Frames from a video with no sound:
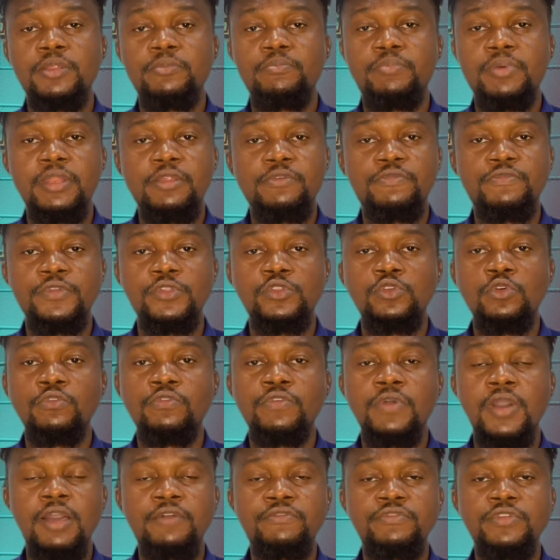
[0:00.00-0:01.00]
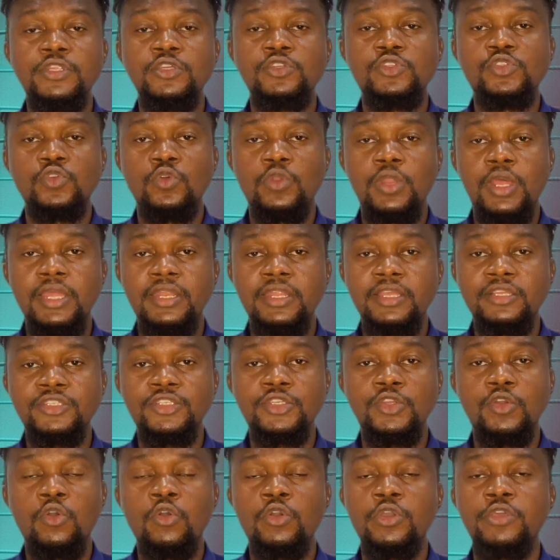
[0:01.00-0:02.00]
benefits of having a solar
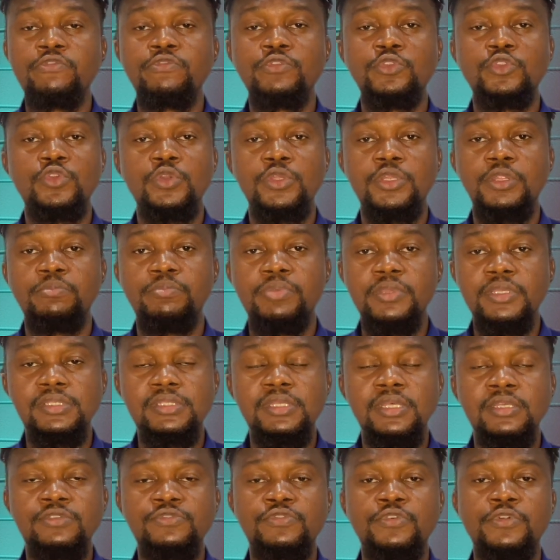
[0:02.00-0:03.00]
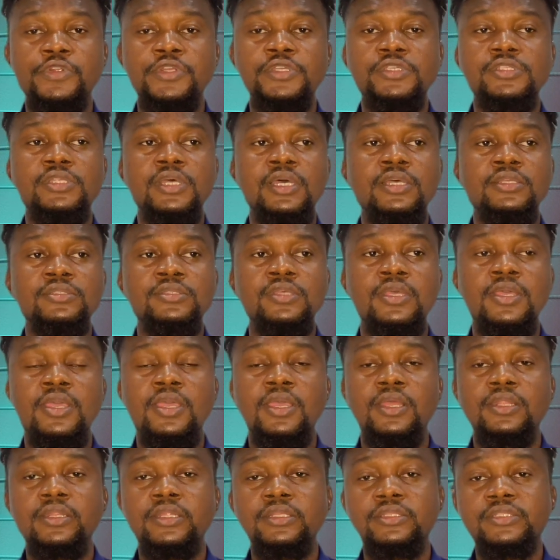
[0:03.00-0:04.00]
energy or even doing the business. For instance,
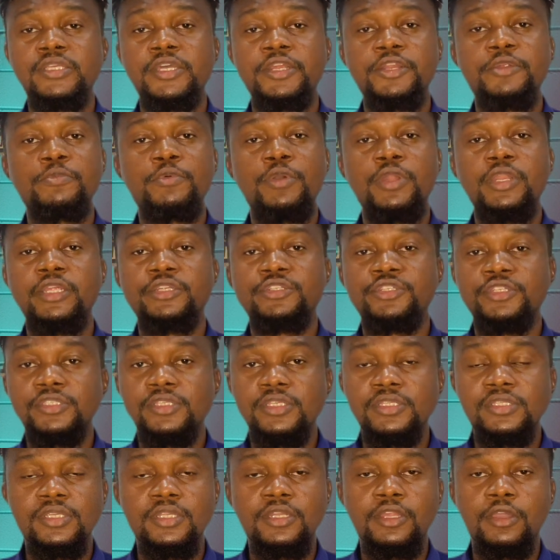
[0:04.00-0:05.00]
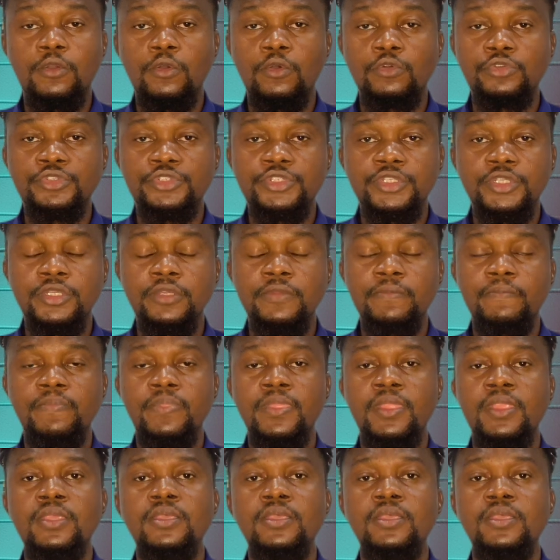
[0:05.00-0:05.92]
the terrible electricity in the country,